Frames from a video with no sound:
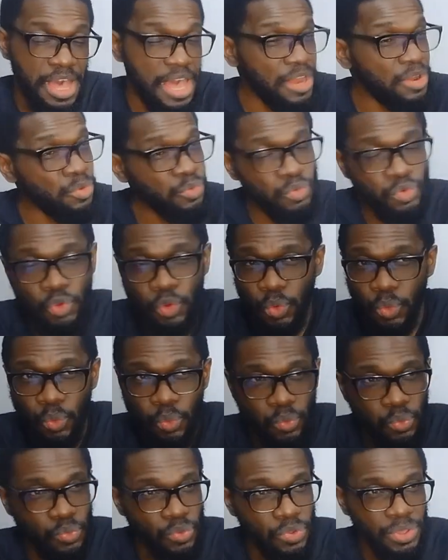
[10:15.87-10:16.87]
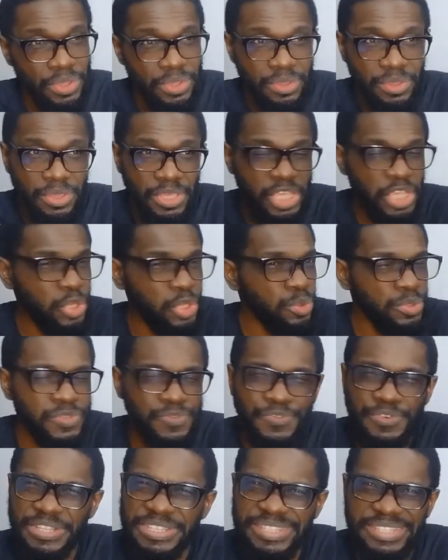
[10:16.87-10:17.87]
I don't know. He
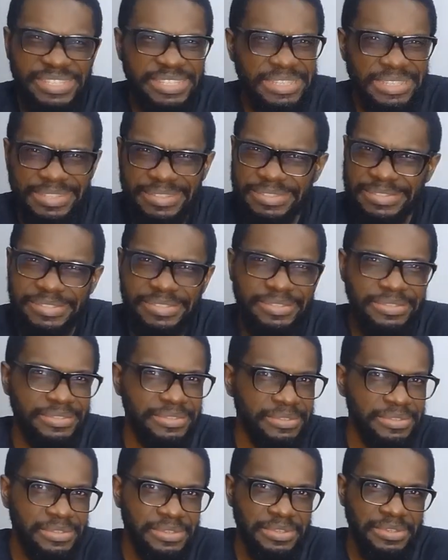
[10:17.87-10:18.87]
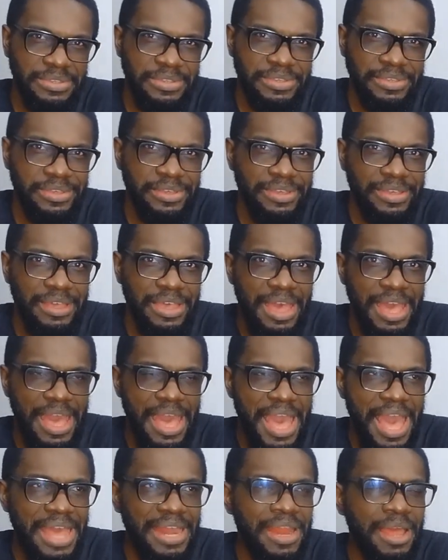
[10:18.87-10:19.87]
looks fatigued.
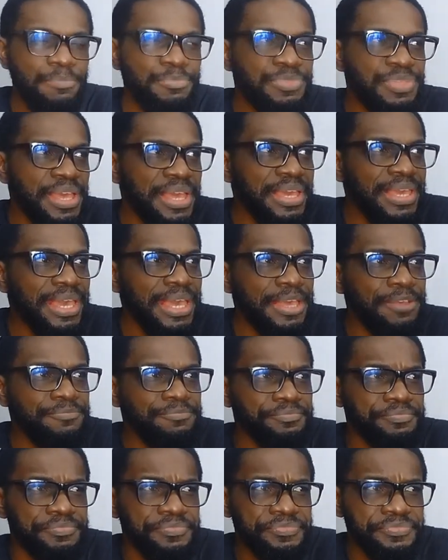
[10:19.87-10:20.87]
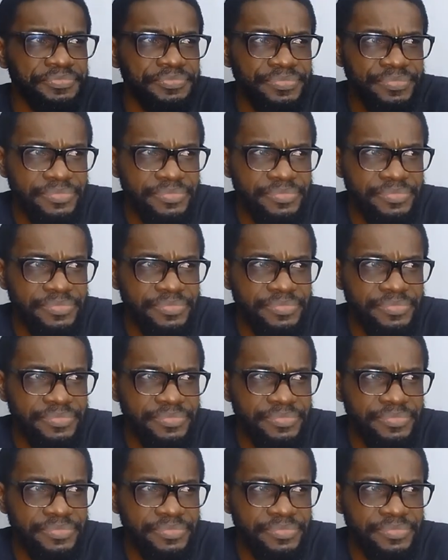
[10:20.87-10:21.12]
And I'm thinking,